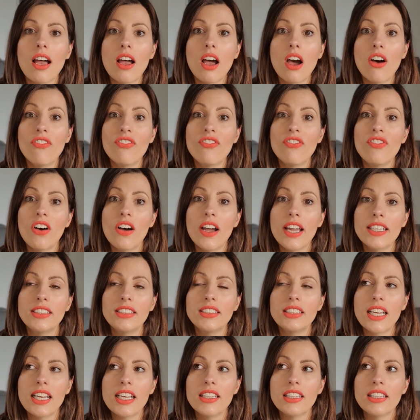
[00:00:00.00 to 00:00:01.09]
are
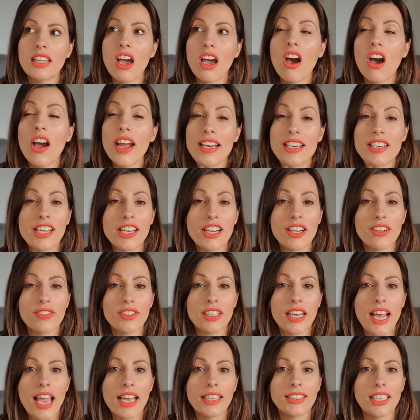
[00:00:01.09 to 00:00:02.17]
finding the idea of
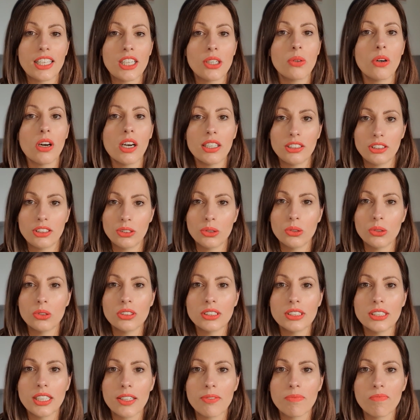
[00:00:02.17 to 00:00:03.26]
an essay quite
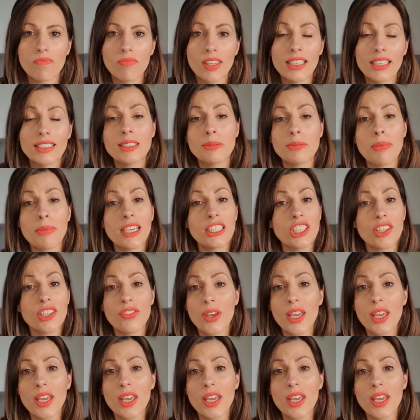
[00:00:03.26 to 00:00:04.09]
daunting, especially if you